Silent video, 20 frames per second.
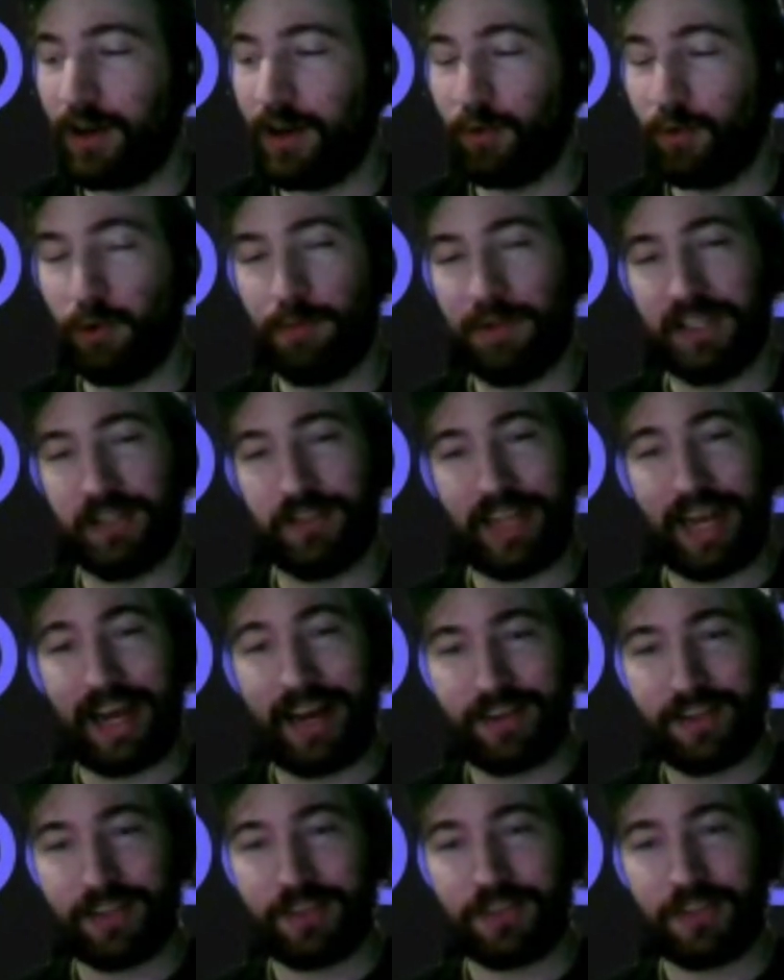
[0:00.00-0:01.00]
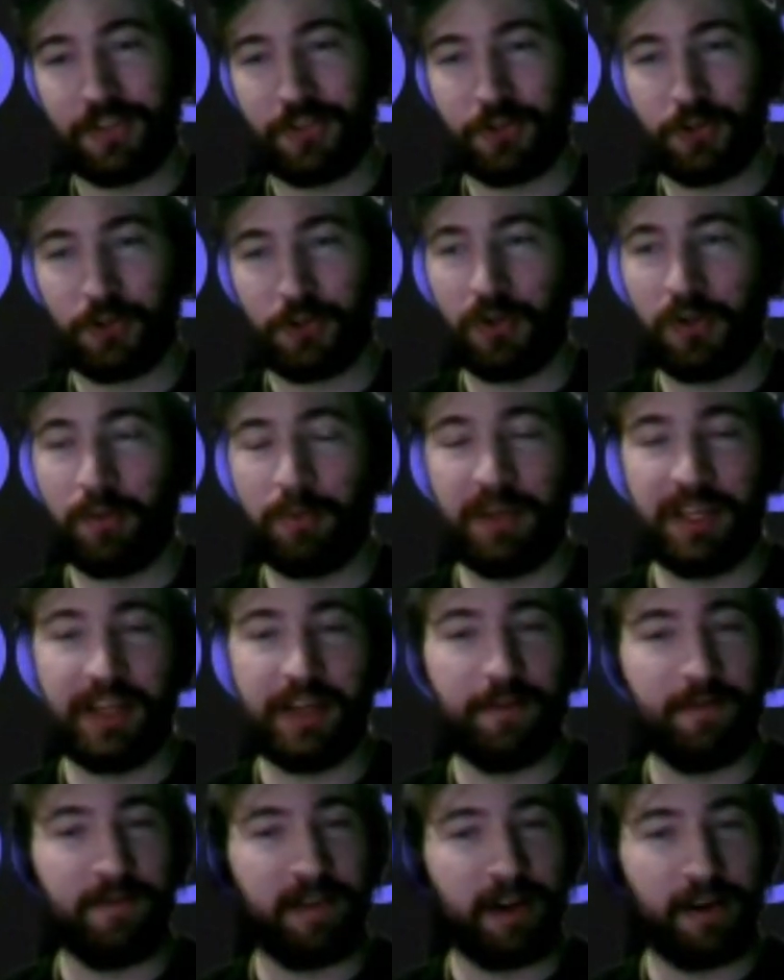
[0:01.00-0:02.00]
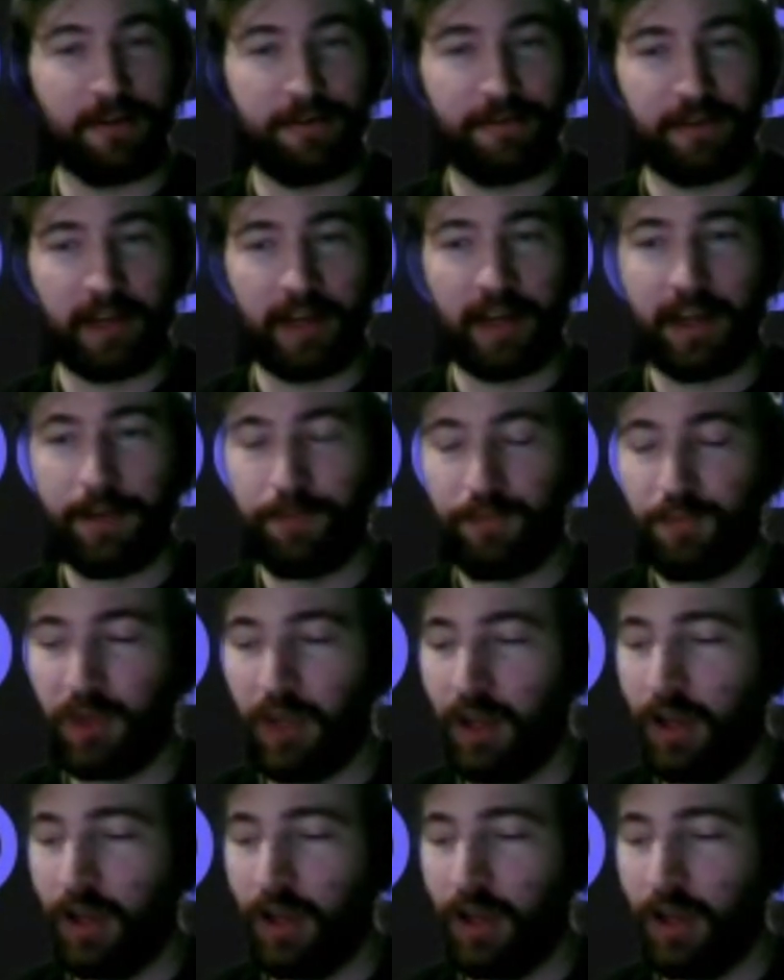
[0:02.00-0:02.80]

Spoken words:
role-based access control, PEAQ verify.